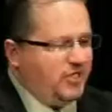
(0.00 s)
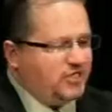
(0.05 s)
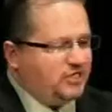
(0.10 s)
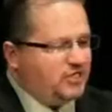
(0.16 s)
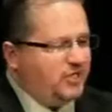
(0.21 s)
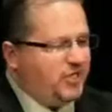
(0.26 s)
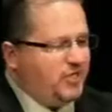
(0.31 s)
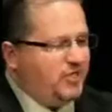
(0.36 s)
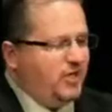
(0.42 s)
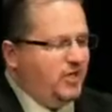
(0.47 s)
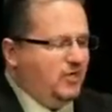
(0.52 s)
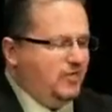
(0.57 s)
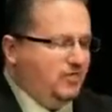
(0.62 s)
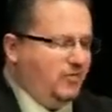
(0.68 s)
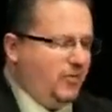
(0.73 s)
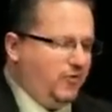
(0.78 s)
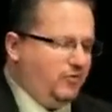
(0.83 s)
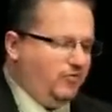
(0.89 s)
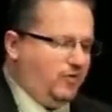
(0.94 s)
conditioning,
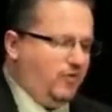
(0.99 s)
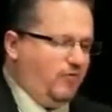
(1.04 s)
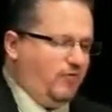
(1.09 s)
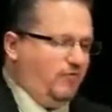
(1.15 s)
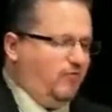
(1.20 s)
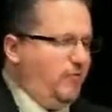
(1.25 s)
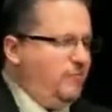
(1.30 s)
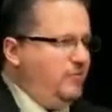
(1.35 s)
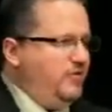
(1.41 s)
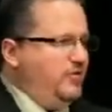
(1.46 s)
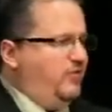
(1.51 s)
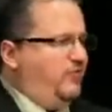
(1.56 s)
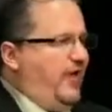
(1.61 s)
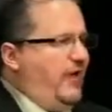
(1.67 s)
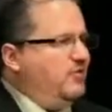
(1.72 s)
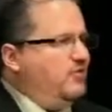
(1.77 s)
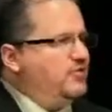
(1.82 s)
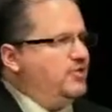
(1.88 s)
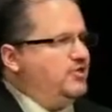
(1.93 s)
they're flipping the
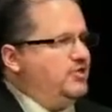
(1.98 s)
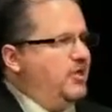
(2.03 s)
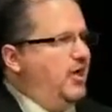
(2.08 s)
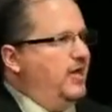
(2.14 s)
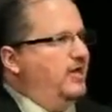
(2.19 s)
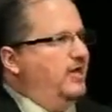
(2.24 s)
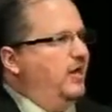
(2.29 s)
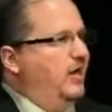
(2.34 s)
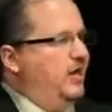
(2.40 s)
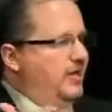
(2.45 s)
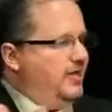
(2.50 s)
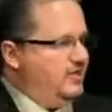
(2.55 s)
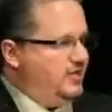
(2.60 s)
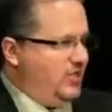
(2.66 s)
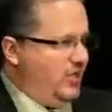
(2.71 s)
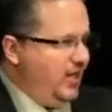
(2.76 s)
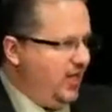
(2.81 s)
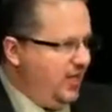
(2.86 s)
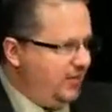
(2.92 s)
founder's design on
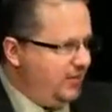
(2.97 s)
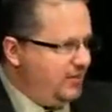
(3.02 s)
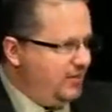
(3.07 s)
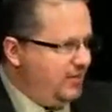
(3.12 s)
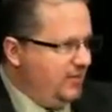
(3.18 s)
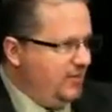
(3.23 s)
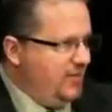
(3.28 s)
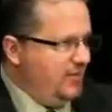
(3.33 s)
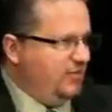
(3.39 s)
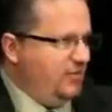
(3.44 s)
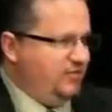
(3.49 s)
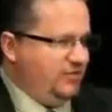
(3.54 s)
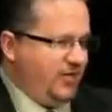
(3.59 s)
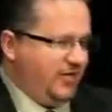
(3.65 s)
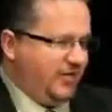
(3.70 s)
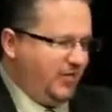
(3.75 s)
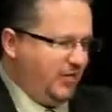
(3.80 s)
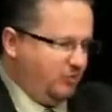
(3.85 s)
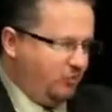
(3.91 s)
its head. They're
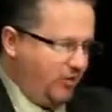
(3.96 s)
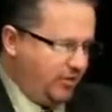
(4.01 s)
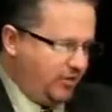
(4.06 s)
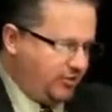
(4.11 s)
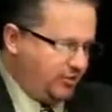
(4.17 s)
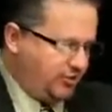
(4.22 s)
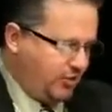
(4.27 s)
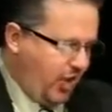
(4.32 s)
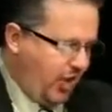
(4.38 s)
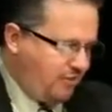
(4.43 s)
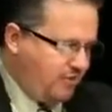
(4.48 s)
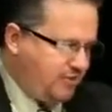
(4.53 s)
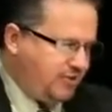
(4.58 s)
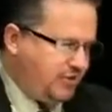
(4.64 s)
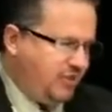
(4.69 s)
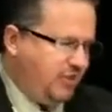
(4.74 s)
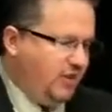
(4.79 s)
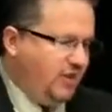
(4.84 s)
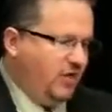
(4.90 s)
taking away the
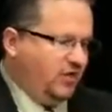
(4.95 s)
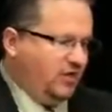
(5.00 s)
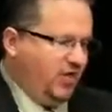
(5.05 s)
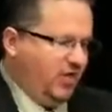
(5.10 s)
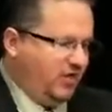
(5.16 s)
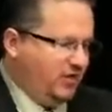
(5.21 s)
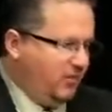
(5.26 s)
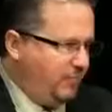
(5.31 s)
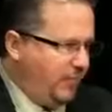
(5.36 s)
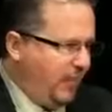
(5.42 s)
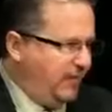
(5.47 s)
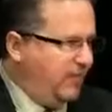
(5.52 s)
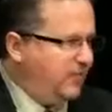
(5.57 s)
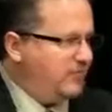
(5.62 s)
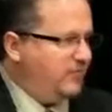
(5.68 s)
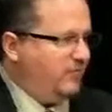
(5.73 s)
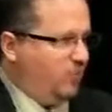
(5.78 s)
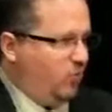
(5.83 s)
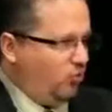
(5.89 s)
sovereignty and the
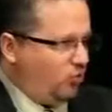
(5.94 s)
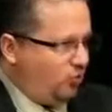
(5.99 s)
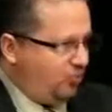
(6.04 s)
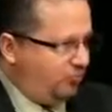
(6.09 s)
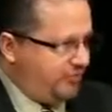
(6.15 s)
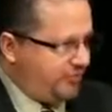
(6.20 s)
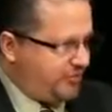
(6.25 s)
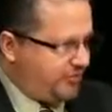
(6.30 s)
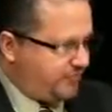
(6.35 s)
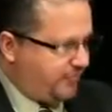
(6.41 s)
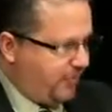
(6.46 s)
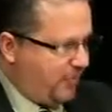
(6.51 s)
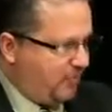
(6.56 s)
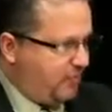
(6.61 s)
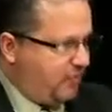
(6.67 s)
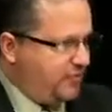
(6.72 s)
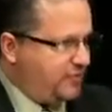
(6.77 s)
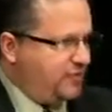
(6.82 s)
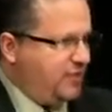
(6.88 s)
independence of local police
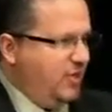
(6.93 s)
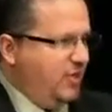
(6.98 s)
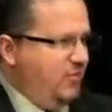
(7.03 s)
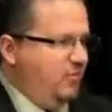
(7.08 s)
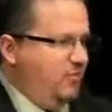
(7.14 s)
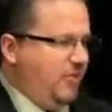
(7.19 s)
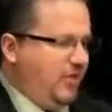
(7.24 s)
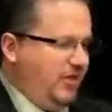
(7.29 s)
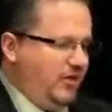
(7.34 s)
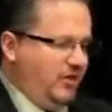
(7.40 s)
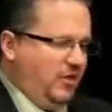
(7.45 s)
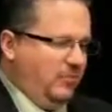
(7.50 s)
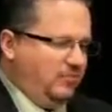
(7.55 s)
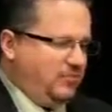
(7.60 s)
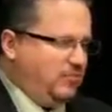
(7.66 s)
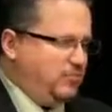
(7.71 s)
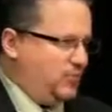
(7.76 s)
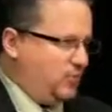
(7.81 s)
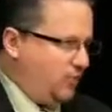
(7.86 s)
departments. They're making
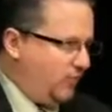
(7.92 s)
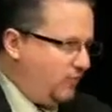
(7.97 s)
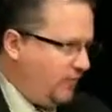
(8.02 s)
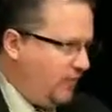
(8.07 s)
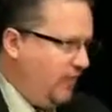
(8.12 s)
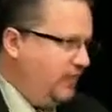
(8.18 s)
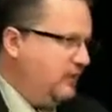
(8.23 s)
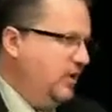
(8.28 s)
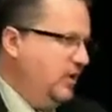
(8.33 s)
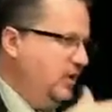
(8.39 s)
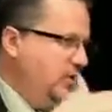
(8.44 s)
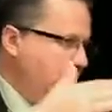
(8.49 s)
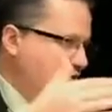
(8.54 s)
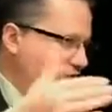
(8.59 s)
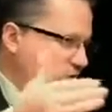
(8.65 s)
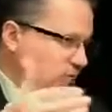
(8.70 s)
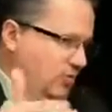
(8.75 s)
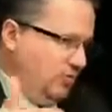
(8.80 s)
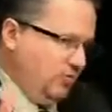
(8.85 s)
them subservient
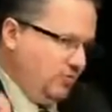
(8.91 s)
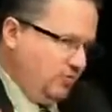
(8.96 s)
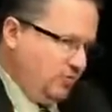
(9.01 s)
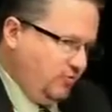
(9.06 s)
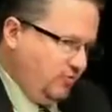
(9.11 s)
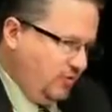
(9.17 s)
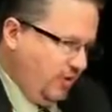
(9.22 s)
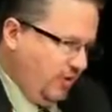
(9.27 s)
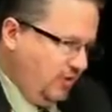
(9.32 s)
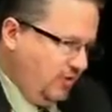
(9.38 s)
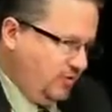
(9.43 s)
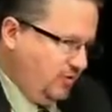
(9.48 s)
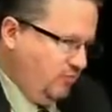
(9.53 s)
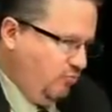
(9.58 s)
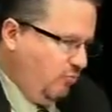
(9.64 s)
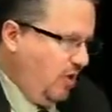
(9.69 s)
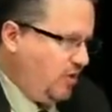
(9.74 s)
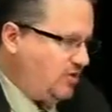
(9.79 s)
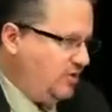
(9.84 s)
to
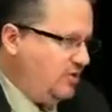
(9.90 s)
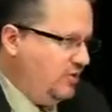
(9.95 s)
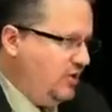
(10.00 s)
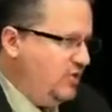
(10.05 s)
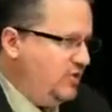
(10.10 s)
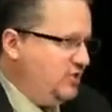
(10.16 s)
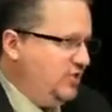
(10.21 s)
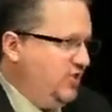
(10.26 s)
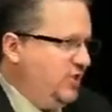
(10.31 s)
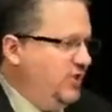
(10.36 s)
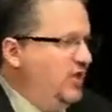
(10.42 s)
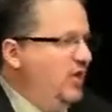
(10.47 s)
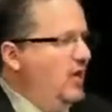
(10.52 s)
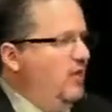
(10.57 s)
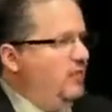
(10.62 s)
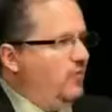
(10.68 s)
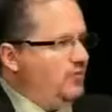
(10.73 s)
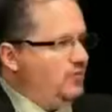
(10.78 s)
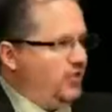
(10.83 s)
Washington, D.C.
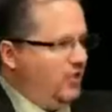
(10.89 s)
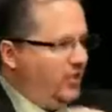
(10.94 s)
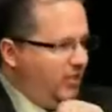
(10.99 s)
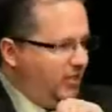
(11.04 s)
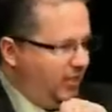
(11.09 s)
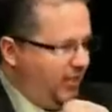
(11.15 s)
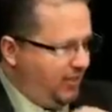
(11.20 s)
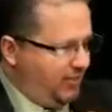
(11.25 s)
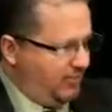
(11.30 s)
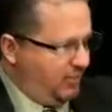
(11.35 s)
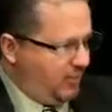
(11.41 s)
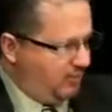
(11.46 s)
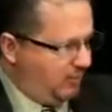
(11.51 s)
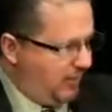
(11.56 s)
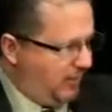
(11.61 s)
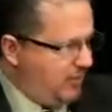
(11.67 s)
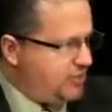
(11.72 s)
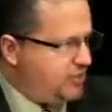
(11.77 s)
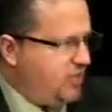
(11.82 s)
They're sending in
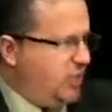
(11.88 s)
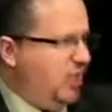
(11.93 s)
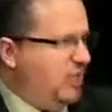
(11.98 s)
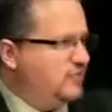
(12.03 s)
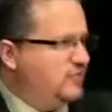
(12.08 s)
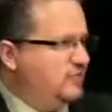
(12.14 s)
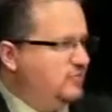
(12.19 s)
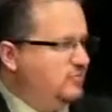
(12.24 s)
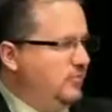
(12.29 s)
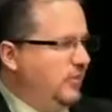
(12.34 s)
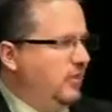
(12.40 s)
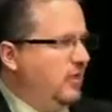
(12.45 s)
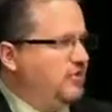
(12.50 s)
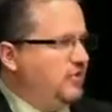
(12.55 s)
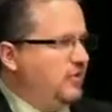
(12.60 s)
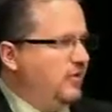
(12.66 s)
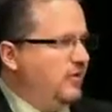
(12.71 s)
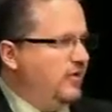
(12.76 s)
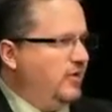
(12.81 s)
liaisons from the
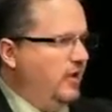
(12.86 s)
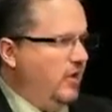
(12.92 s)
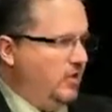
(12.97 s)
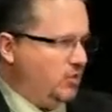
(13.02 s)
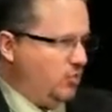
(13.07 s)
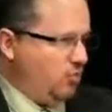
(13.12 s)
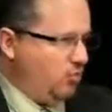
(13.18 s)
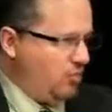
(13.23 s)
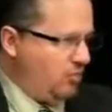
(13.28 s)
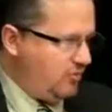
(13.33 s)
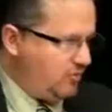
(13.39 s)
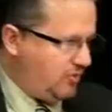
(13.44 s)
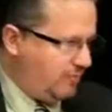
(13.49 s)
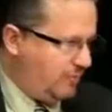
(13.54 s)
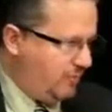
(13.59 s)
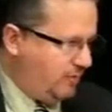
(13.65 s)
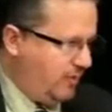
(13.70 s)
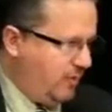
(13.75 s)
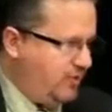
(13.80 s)
military to work with
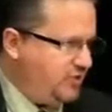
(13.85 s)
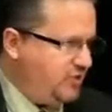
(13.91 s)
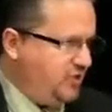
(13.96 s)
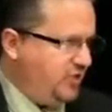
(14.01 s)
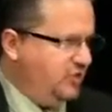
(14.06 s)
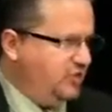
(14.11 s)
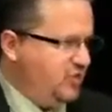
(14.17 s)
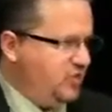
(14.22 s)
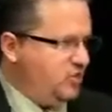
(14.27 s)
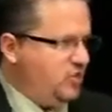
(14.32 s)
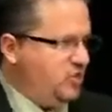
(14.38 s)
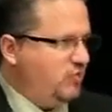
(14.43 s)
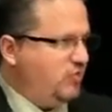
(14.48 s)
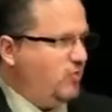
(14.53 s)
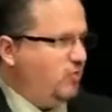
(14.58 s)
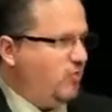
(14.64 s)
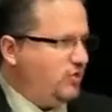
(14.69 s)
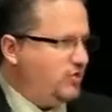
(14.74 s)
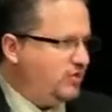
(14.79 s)
the police, to condition
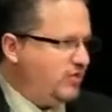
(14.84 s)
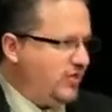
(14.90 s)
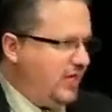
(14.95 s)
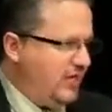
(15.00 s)
them to work